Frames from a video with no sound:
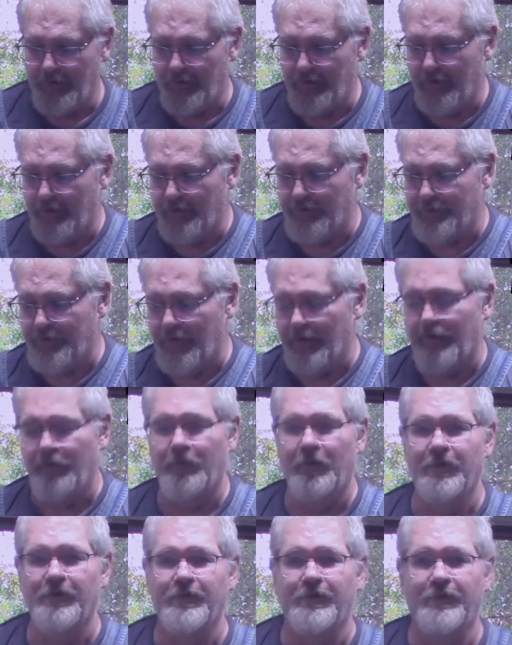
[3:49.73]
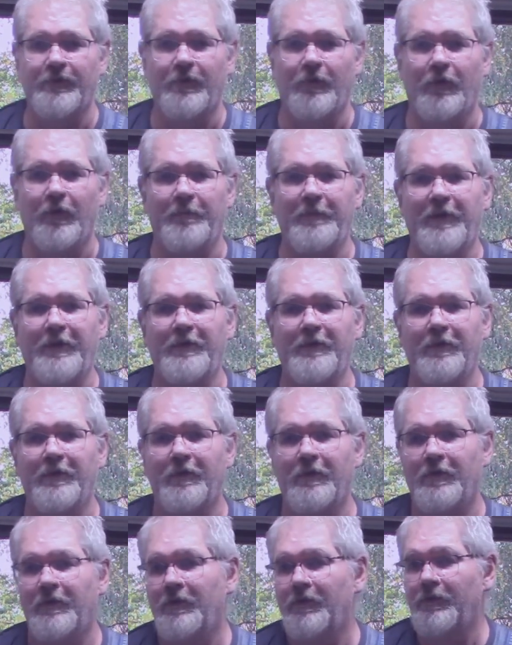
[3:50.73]
the second one's going to be
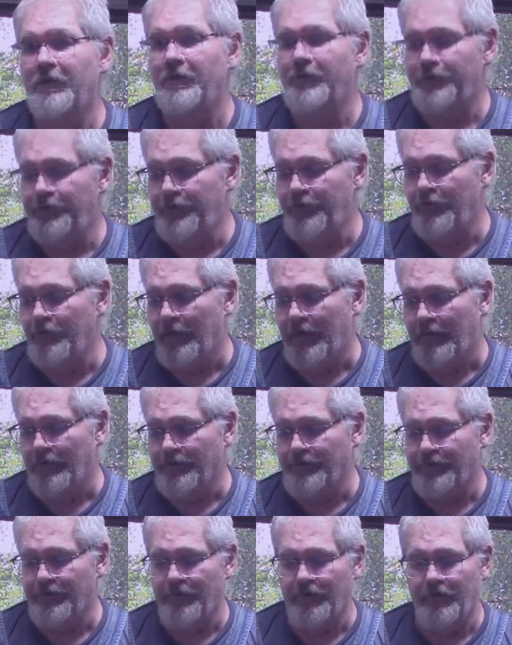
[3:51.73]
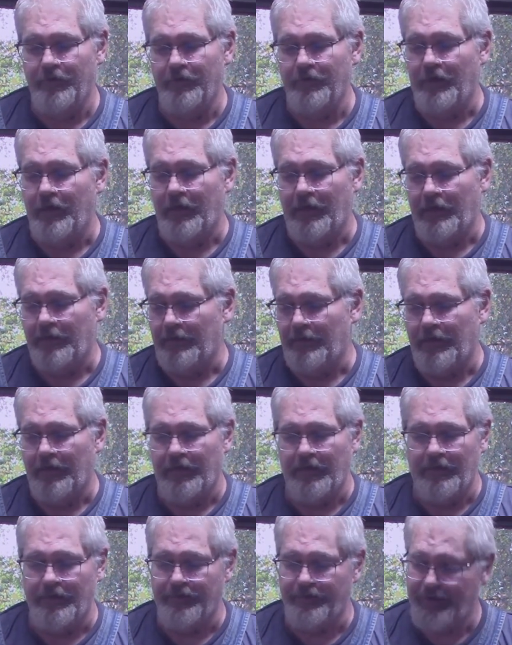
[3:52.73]

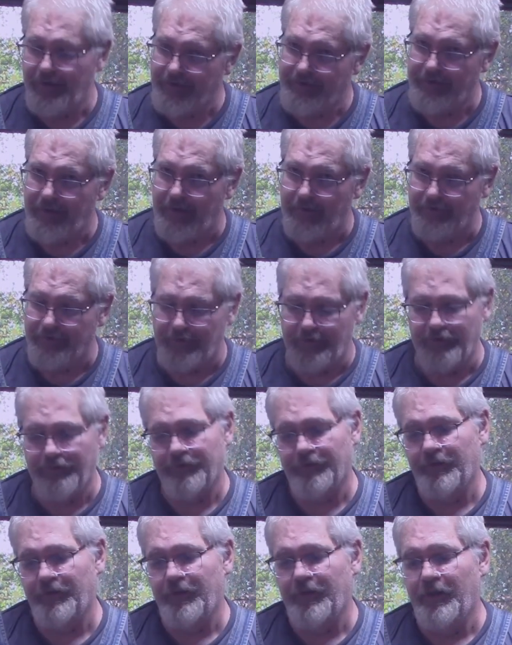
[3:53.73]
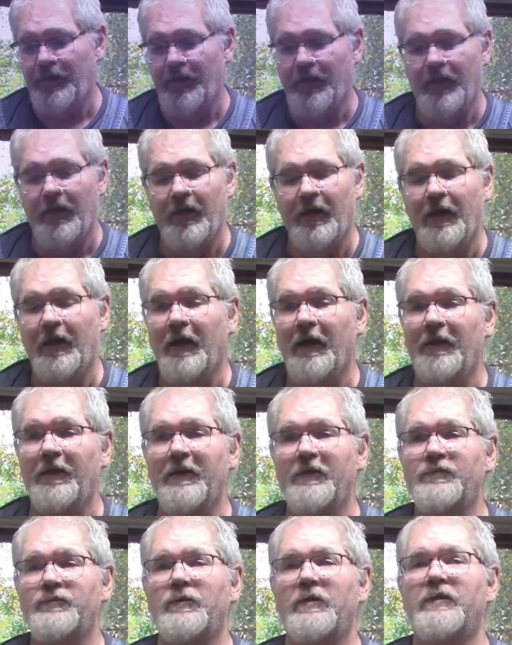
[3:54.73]
6 ounces, and
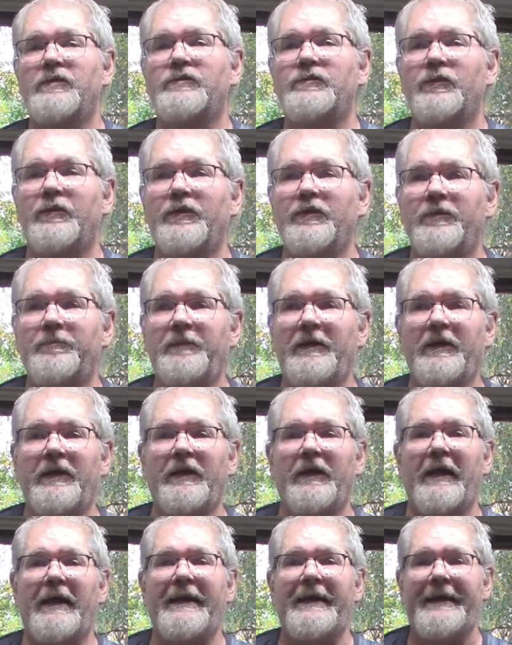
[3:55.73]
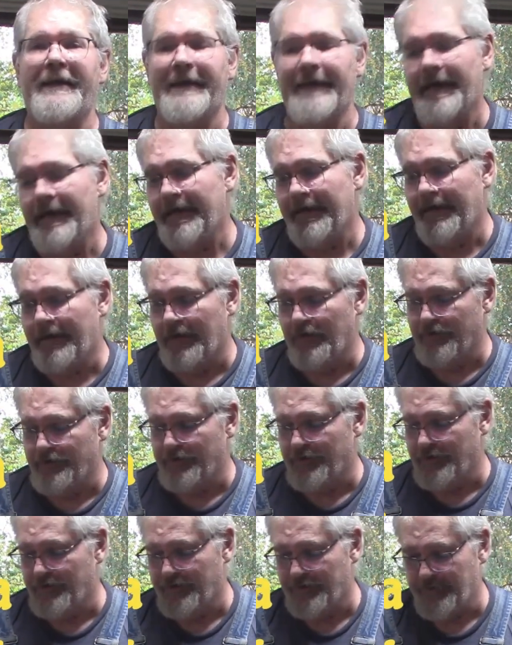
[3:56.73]
this one is going to be 9
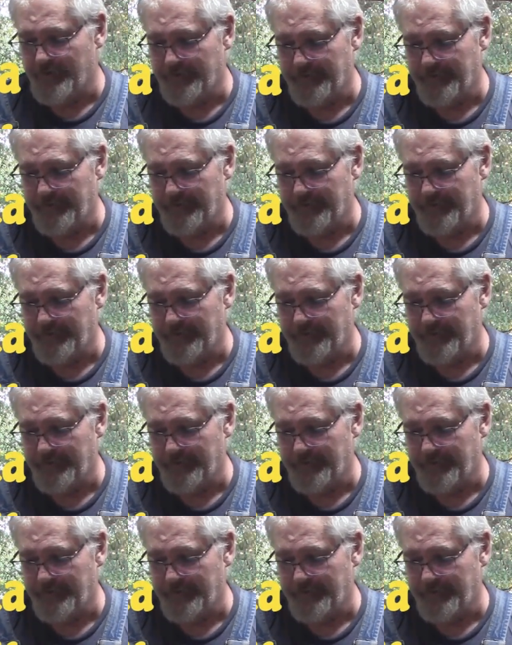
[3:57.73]
ounces.